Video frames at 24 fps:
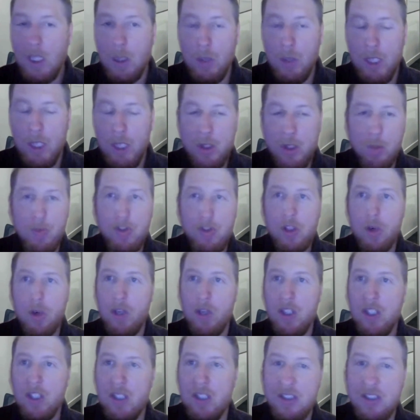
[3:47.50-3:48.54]
When it comes to
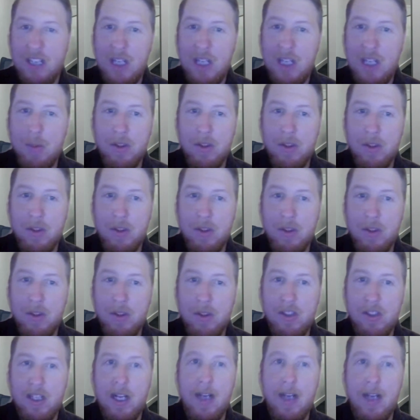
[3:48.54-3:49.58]
risk assessments
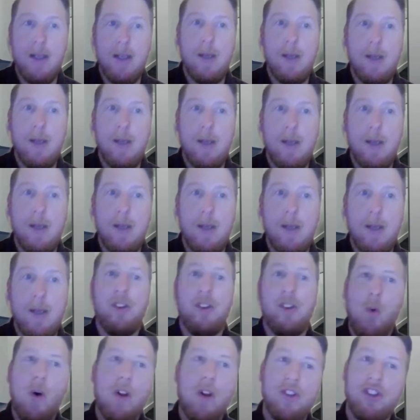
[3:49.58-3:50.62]
then,
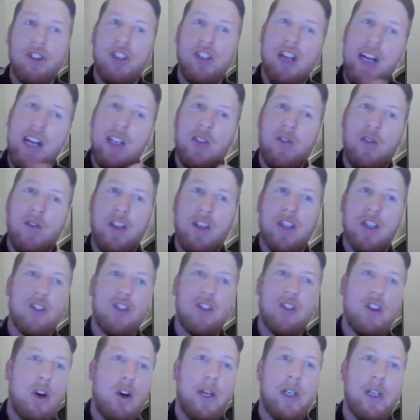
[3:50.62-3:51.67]
there's no one size
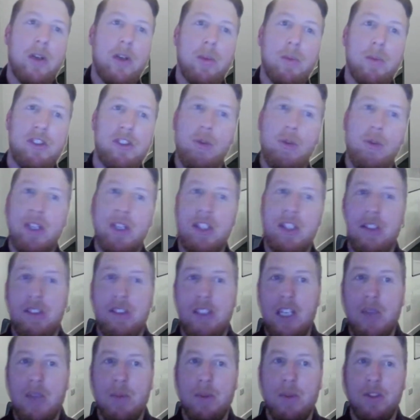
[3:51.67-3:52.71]
fits all when it comes to risk
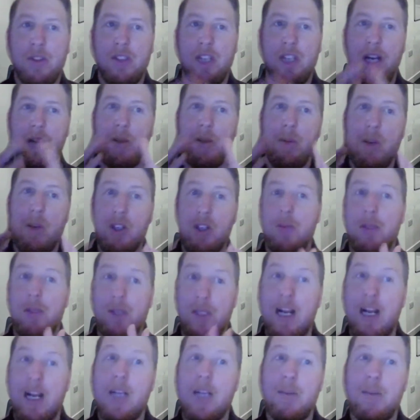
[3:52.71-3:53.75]
assessments. They must be
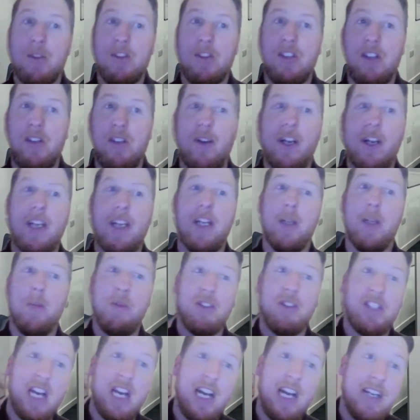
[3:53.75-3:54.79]
site specific and they
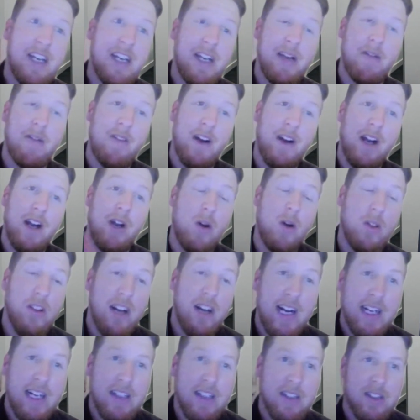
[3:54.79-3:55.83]
must identify all the
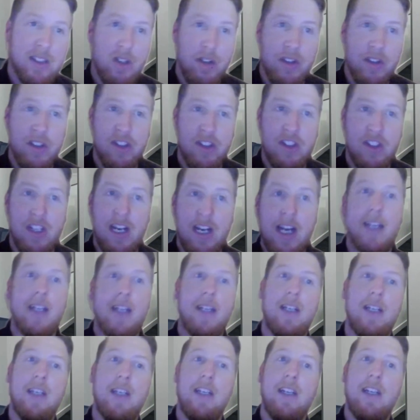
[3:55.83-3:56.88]
hazards on the site
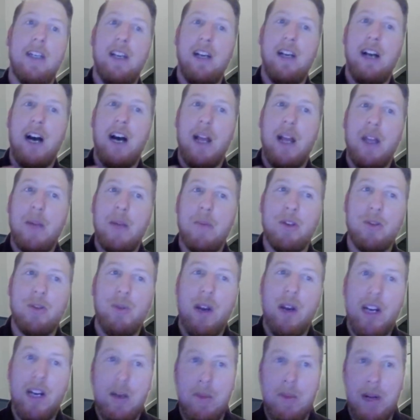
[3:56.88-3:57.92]
and they must
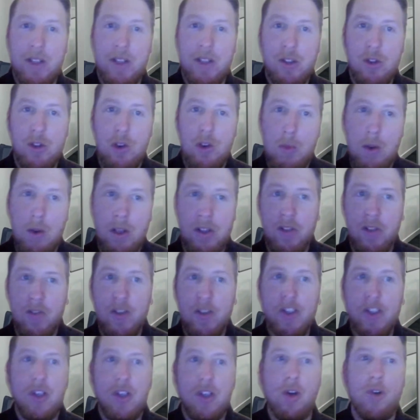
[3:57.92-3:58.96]
recommend suitable and
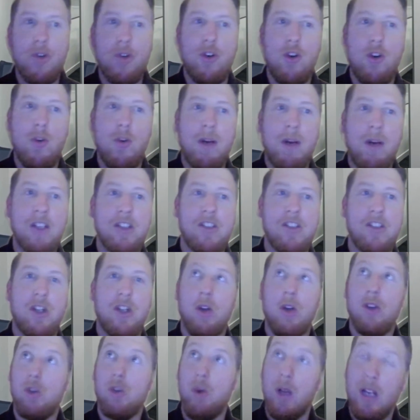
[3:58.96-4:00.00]
sufficient control measures in
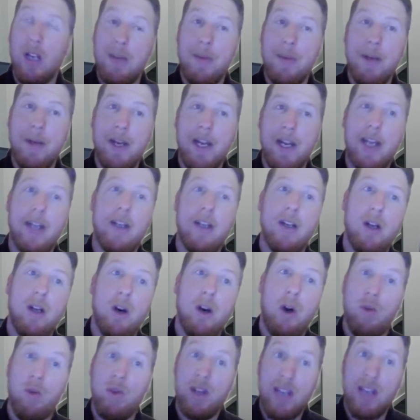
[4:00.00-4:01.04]
order to eliminate, or if